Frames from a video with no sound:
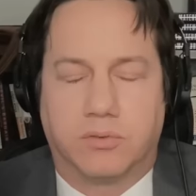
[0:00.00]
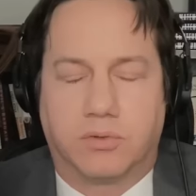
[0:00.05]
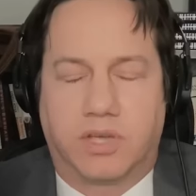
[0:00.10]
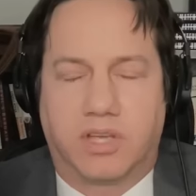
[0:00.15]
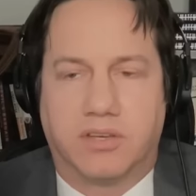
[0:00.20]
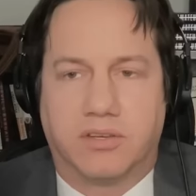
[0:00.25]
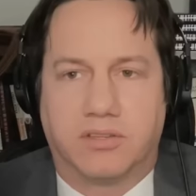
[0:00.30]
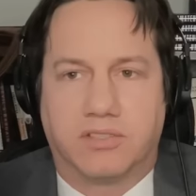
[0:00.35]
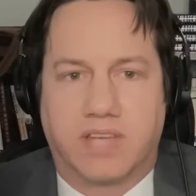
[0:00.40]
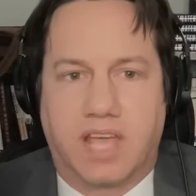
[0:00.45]

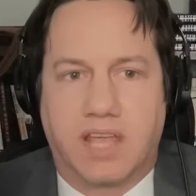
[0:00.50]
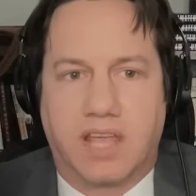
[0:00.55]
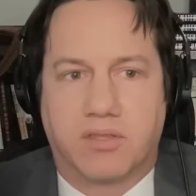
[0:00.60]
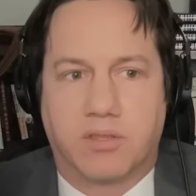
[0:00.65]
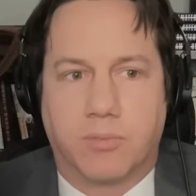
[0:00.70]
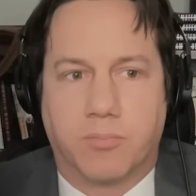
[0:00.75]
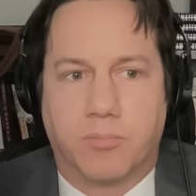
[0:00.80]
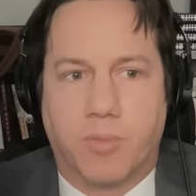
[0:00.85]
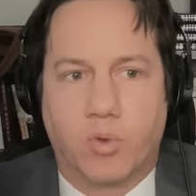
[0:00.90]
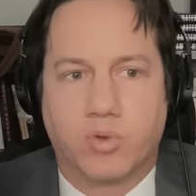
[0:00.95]
can date
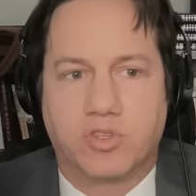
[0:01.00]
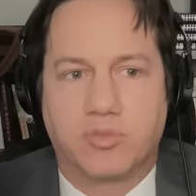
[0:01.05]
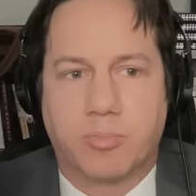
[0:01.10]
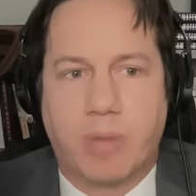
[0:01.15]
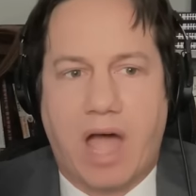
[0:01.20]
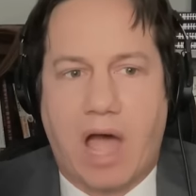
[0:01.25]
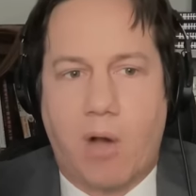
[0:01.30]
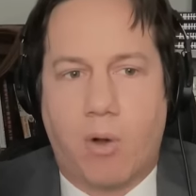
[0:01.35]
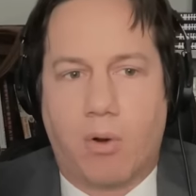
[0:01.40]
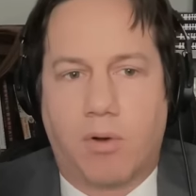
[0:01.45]
the most
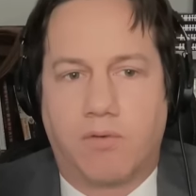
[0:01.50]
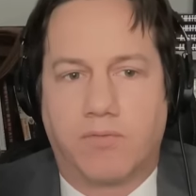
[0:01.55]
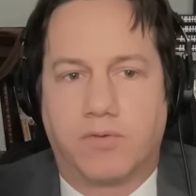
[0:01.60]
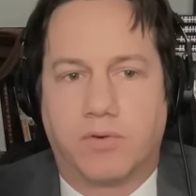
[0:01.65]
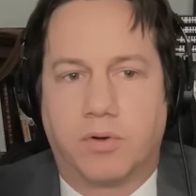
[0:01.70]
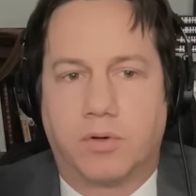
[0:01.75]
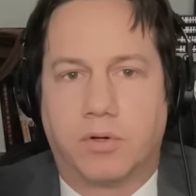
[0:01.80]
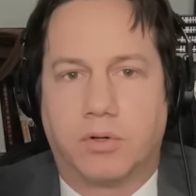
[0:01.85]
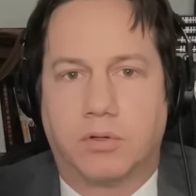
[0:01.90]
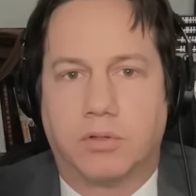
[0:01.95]

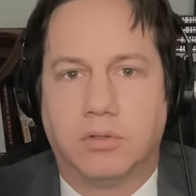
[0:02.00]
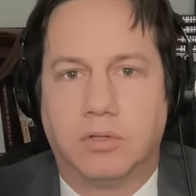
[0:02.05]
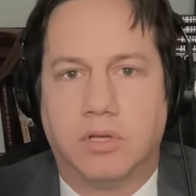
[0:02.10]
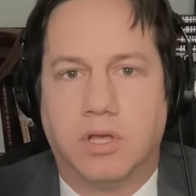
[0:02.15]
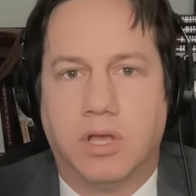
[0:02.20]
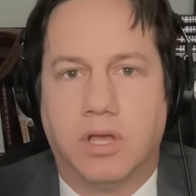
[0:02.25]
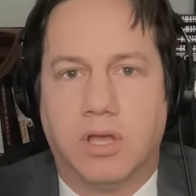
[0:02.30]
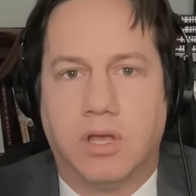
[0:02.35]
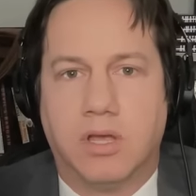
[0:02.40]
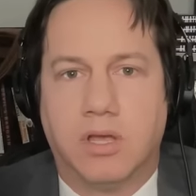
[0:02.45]
powerful,
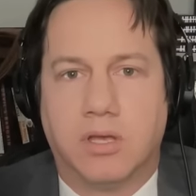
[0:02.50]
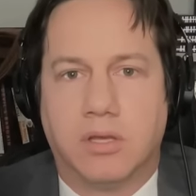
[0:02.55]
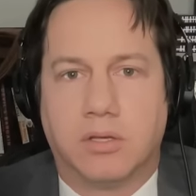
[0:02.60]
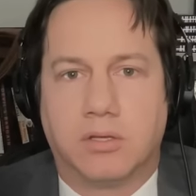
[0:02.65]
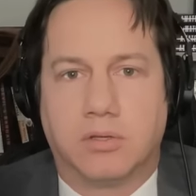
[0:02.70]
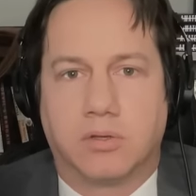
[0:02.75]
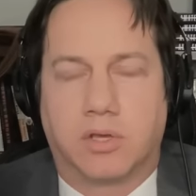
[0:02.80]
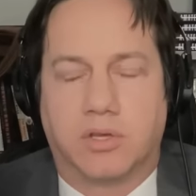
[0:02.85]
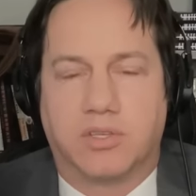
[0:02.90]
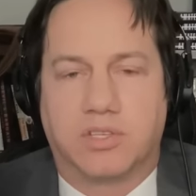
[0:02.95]

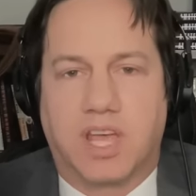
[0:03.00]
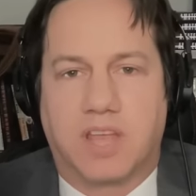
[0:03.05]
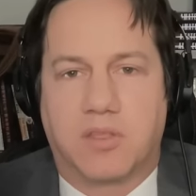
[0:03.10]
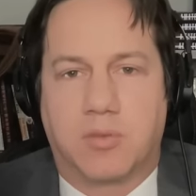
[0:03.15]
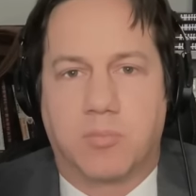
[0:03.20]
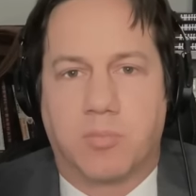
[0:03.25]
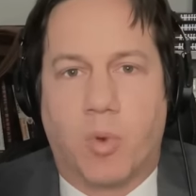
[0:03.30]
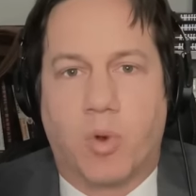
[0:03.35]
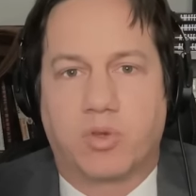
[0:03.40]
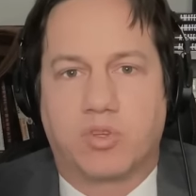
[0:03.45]
you can date
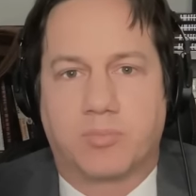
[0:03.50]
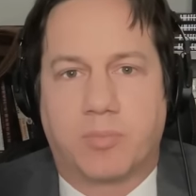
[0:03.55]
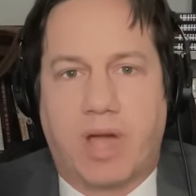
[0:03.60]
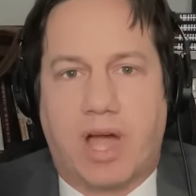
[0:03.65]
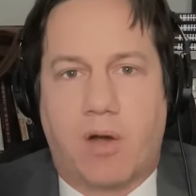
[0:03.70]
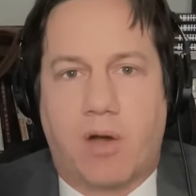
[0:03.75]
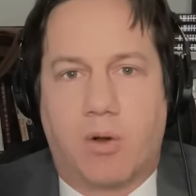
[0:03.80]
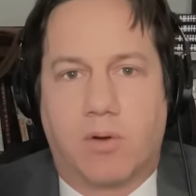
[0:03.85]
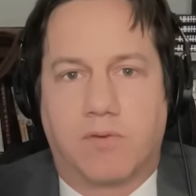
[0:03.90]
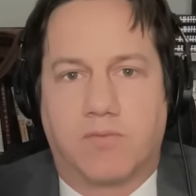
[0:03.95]
the most
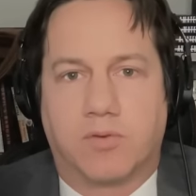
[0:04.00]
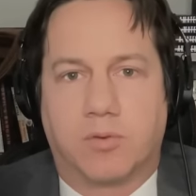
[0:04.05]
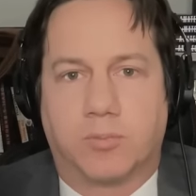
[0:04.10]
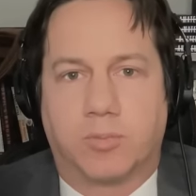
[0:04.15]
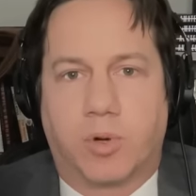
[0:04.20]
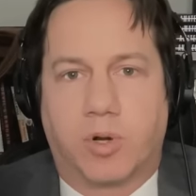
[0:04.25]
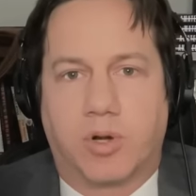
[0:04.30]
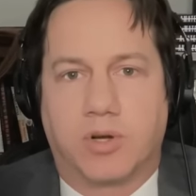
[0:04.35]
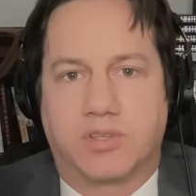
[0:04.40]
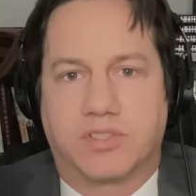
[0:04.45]
powerful
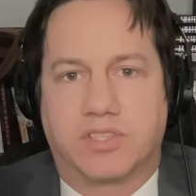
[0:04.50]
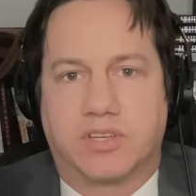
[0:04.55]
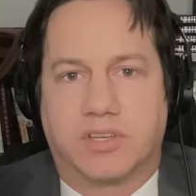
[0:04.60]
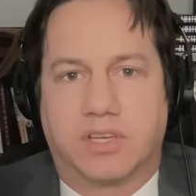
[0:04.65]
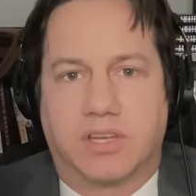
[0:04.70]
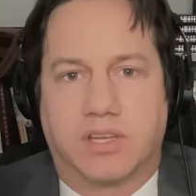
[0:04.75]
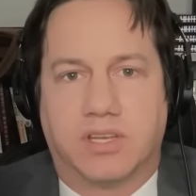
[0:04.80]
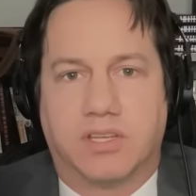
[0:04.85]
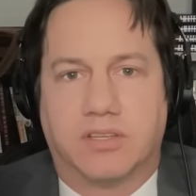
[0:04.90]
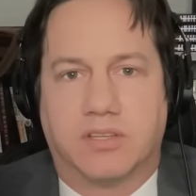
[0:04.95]
person
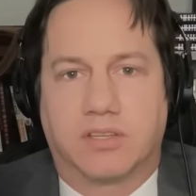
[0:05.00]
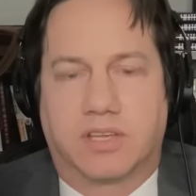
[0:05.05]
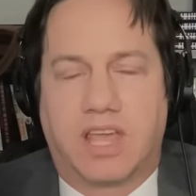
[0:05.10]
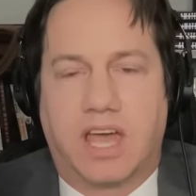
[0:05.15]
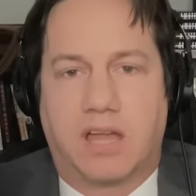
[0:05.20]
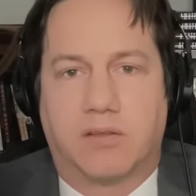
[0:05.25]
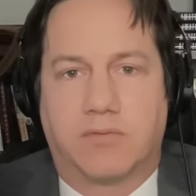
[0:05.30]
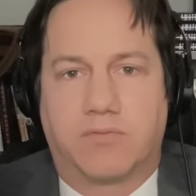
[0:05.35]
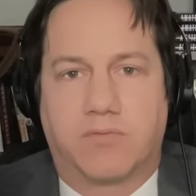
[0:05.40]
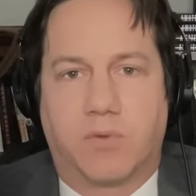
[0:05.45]
in
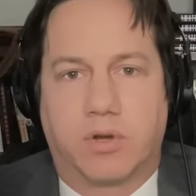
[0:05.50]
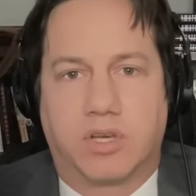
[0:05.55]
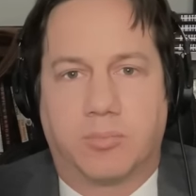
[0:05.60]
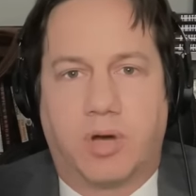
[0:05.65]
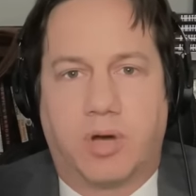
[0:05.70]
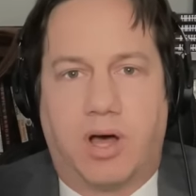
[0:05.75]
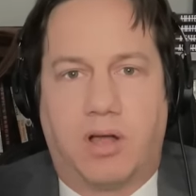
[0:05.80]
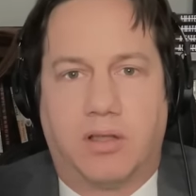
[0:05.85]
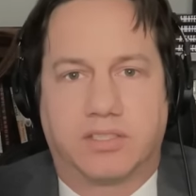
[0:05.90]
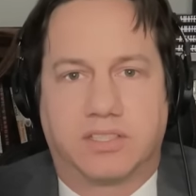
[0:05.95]
California
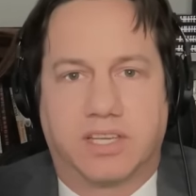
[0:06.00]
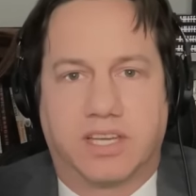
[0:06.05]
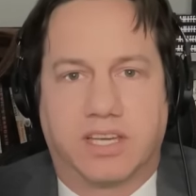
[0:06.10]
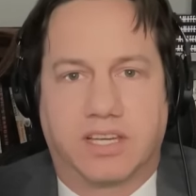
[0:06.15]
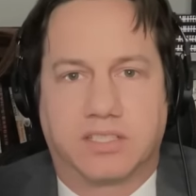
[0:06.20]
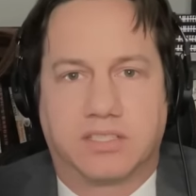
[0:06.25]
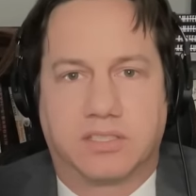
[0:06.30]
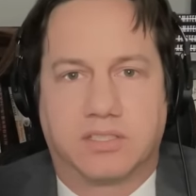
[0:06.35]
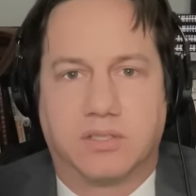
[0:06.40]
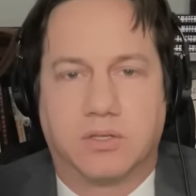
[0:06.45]

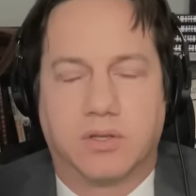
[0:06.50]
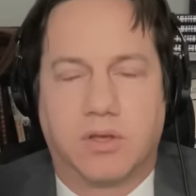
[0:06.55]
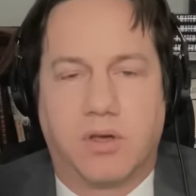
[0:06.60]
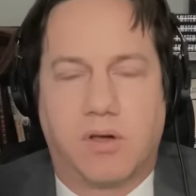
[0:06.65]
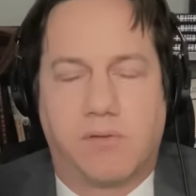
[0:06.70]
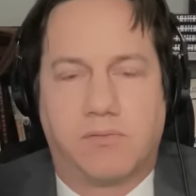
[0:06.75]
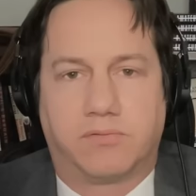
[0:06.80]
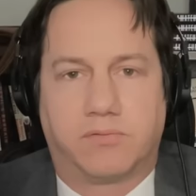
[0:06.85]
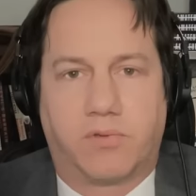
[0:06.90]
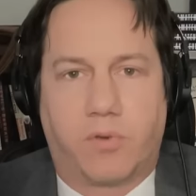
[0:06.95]
politics
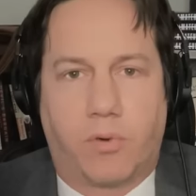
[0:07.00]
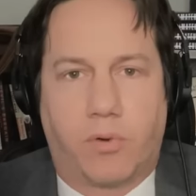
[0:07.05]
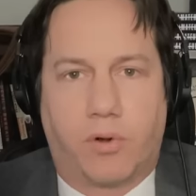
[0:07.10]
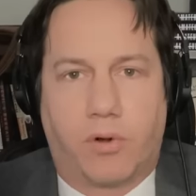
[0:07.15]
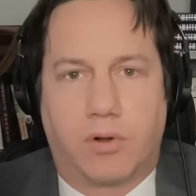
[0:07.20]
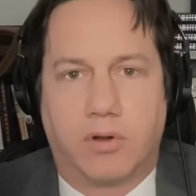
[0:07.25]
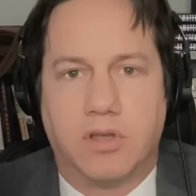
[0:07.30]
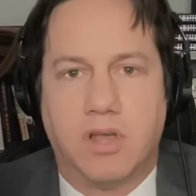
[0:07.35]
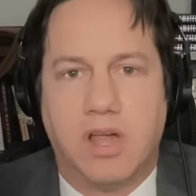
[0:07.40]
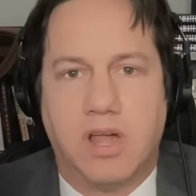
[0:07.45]

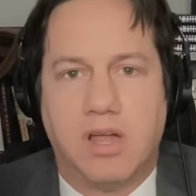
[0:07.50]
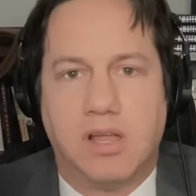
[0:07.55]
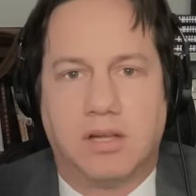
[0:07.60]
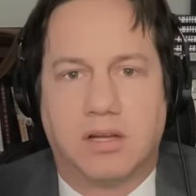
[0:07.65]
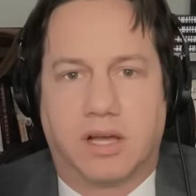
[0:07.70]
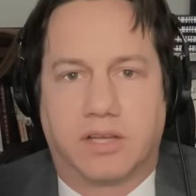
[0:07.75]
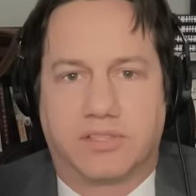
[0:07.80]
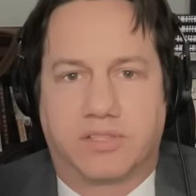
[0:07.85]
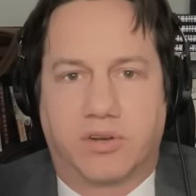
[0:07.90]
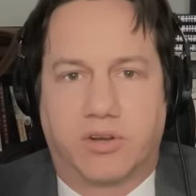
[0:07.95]
for
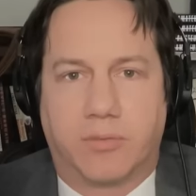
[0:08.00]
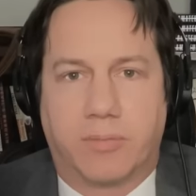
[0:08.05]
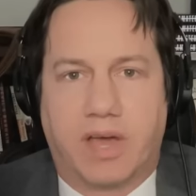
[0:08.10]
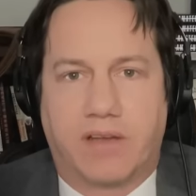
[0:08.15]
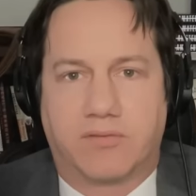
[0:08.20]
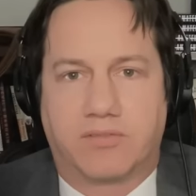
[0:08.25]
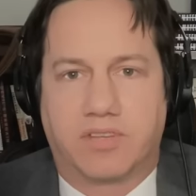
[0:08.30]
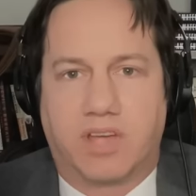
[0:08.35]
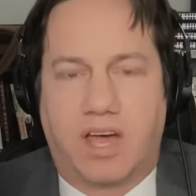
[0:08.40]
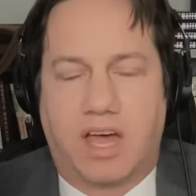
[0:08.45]
a certain
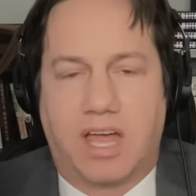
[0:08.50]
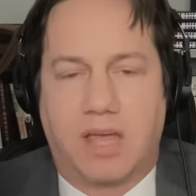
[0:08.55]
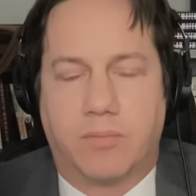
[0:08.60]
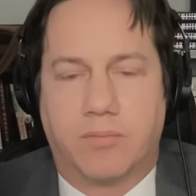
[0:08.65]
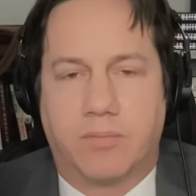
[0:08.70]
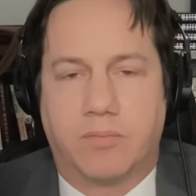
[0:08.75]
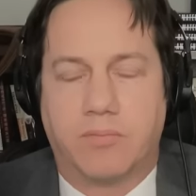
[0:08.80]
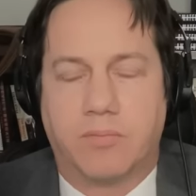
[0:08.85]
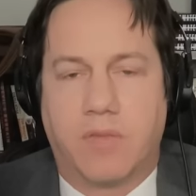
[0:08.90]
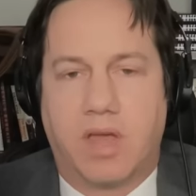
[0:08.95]
amount of
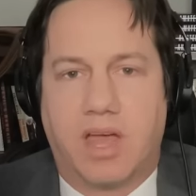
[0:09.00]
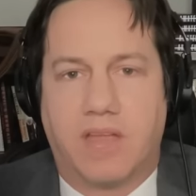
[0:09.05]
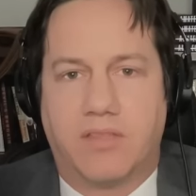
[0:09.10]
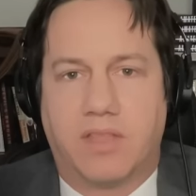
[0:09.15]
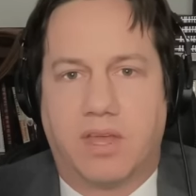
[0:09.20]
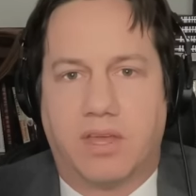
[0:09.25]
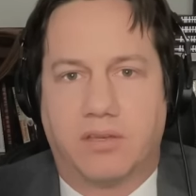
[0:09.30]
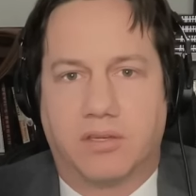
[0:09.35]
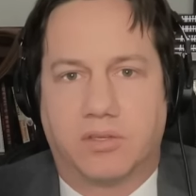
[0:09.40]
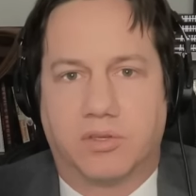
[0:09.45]
time, and
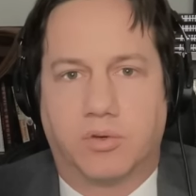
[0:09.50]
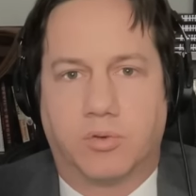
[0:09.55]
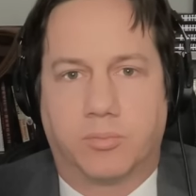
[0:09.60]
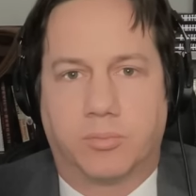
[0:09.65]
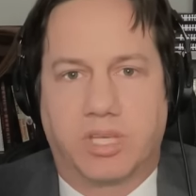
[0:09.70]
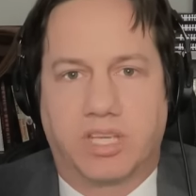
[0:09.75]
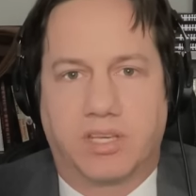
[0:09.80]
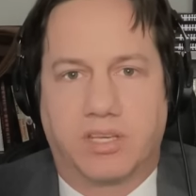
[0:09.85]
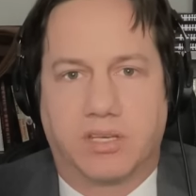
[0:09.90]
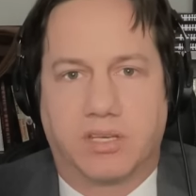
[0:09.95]
then you'll
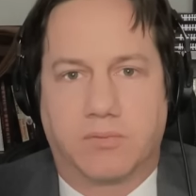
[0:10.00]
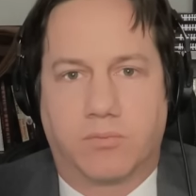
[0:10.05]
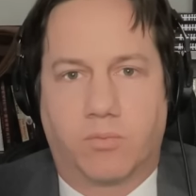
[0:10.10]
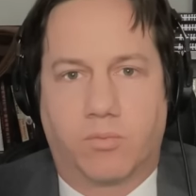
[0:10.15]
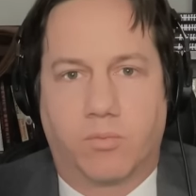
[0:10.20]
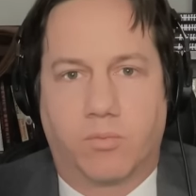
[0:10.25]
be